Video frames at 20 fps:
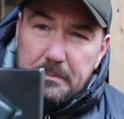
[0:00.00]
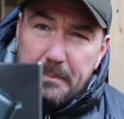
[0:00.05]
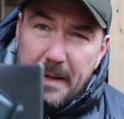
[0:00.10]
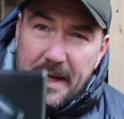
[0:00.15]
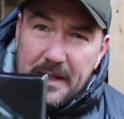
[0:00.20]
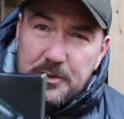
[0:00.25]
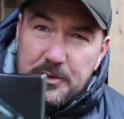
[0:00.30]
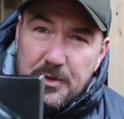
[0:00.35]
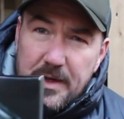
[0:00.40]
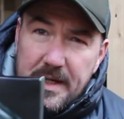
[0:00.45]

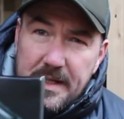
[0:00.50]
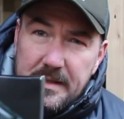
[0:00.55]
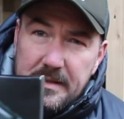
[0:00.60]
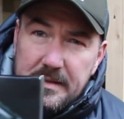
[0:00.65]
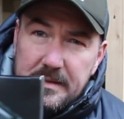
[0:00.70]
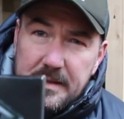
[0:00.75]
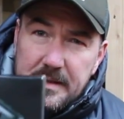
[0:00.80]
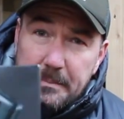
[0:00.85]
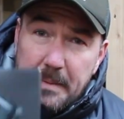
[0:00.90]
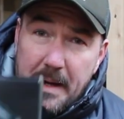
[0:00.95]
battery
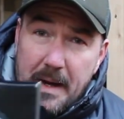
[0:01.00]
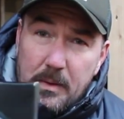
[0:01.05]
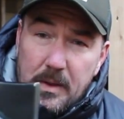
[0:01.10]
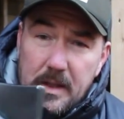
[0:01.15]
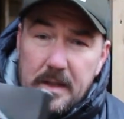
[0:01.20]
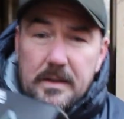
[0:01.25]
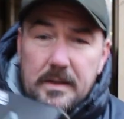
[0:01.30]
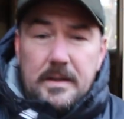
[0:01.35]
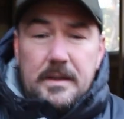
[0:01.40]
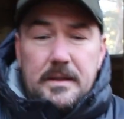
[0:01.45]
to
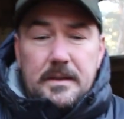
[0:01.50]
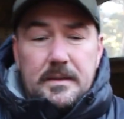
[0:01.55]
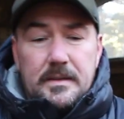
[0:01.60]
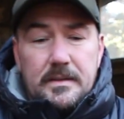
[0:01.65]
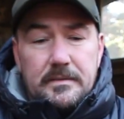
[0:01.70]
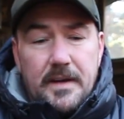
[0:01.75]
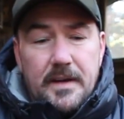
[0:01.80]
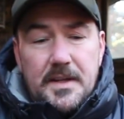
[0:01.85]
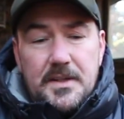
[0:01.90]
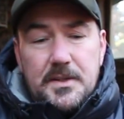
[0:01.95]
power
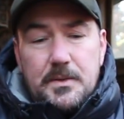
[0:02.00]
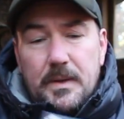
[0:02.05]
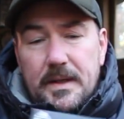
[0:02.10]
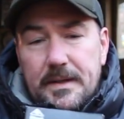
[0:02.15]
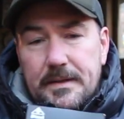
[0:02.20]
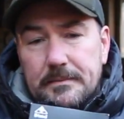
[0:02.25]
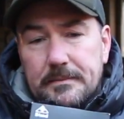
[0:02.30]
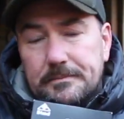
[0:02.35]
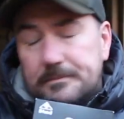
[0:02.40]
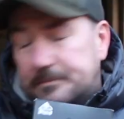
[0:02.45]
the vest with.